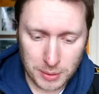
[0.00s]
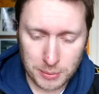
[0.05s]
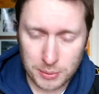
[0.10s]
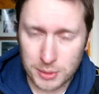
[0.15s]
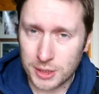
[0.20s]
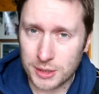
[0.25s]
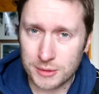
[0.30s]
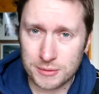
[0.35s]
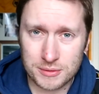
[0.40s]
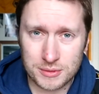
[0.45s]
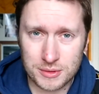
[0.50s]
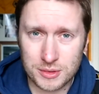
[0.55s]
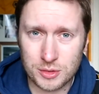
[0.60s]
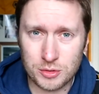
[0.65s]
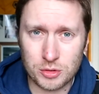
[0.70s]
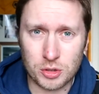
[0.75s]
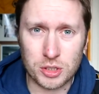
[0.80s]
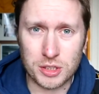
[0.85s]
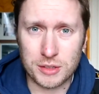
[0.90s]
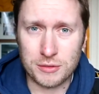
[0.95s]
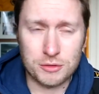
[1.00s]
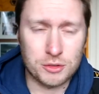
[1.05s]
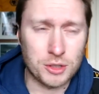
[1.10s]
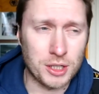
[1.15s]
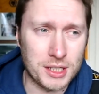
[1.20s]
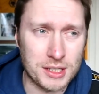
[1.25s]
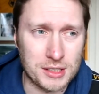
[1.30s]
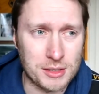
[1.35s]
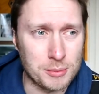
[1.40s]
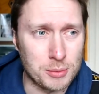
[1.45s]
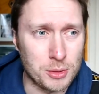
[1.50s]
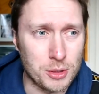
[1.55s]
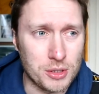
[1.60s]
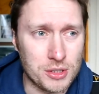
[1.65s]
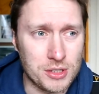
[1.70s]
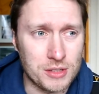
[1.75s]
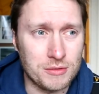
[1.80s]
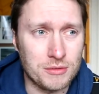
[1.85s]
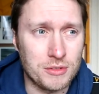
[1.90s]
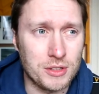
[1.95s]
But you've got to give credit to
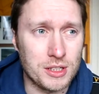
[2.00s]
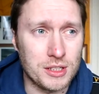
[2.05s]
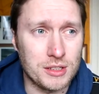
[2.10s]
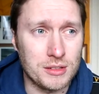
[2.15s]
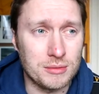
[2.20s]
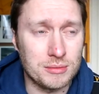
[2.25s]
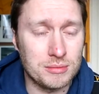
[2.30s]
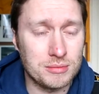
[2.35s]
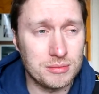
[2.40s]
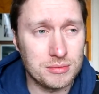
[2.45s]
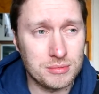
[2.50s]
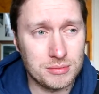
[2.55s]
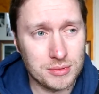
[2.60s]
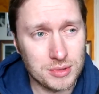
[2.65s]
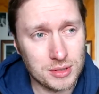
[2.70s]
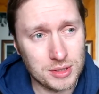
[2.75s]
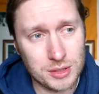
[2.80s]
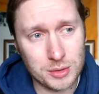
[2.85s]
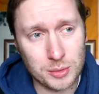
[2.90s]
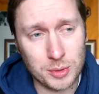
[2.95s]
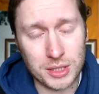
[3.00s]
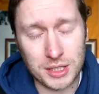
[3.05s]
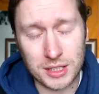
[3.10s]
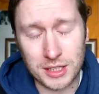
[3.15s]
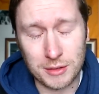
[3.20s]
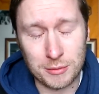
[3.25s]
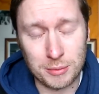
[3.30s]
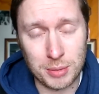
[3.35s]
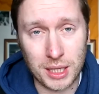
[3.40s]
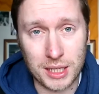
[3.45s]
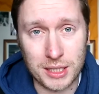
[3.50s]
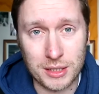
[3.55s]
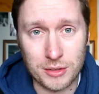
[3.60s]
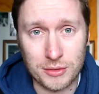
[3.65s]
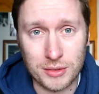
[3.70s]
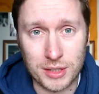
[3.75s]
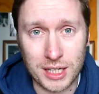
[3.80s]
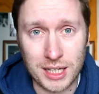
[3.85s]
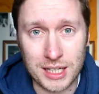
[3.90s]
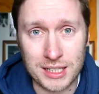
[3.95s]
Burton for the the way that they've played
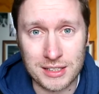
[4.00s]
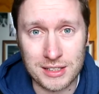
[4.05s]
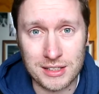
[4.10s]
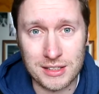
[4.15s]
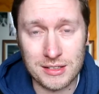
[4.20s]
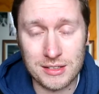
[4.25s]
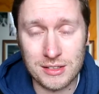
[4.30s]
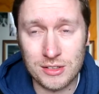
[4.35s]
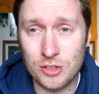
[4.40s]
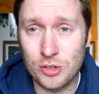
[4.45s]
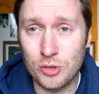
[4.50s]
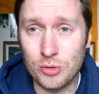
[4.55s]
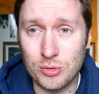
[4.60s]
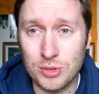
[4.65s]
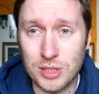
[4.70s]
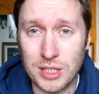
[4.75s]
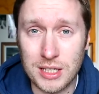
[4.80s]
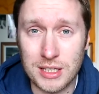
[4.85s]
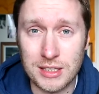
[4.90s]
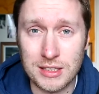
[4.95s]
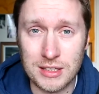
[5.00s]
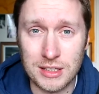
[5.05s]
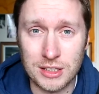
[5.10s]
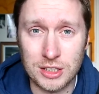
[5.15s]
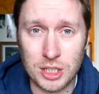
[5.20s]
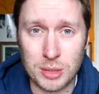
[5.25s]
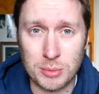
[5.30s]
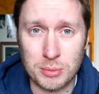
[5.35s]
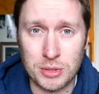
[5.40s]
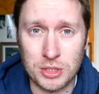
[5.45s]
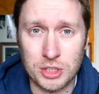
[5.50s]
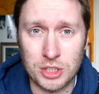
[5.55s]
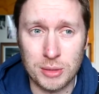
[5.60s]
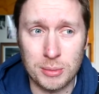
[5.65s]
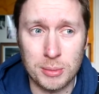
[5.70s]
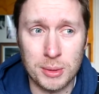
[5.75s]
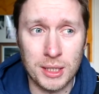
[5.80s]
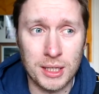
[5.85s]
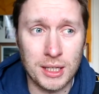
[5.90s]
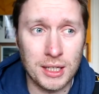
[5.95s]
over the last two years in the
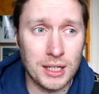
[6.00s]
Championship.